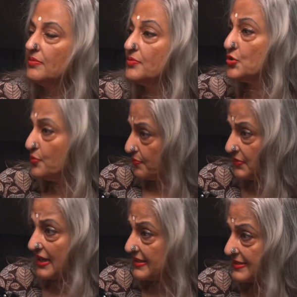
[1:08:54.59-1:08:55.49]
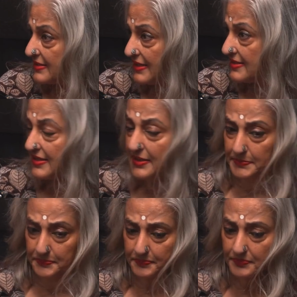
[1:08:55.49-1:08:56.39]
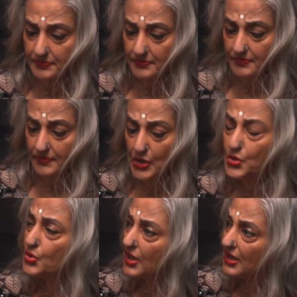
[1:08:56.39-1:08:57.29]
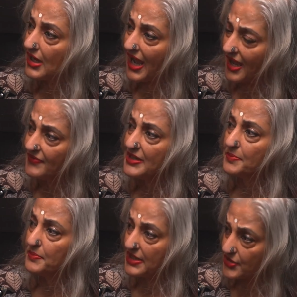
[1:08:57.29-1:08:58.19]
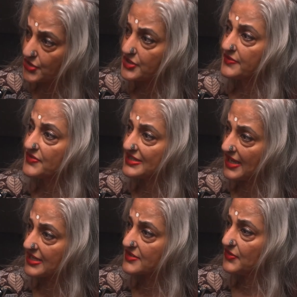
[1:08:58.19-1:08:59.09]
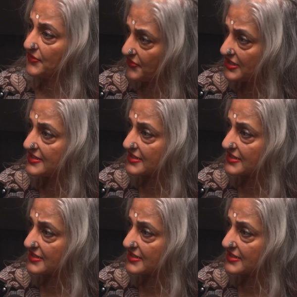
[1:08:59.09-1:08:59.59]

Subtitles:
two guys, let's say, who are having penetrative sex for the first